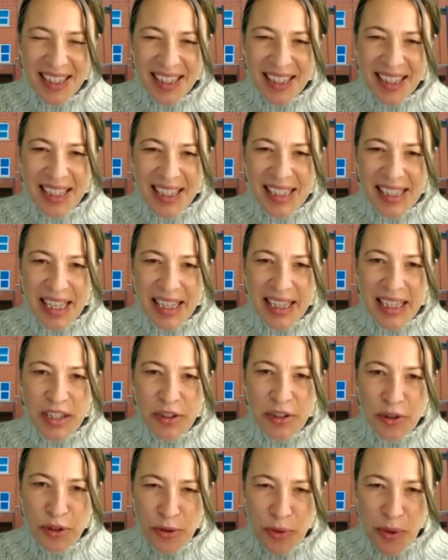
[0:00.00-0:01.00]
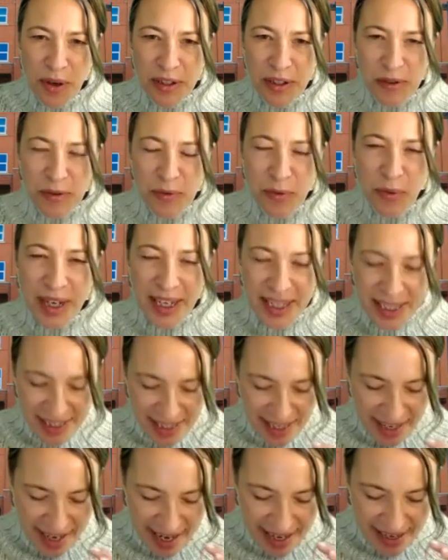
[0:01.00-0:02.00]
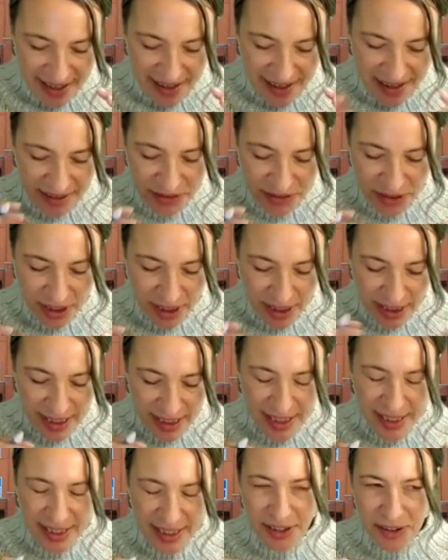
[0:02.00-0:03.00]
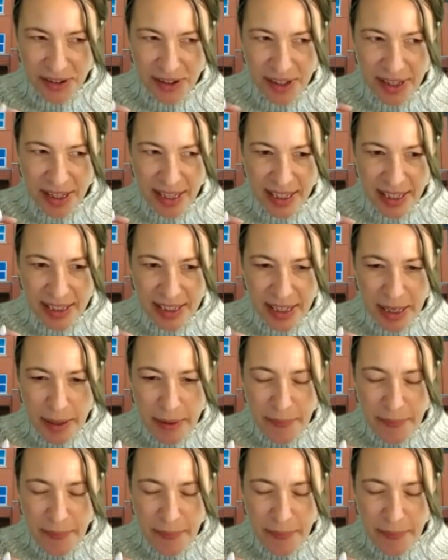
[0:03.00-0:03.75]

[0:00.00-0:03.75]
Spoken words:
It's like these nuanced ways, and I had never considered that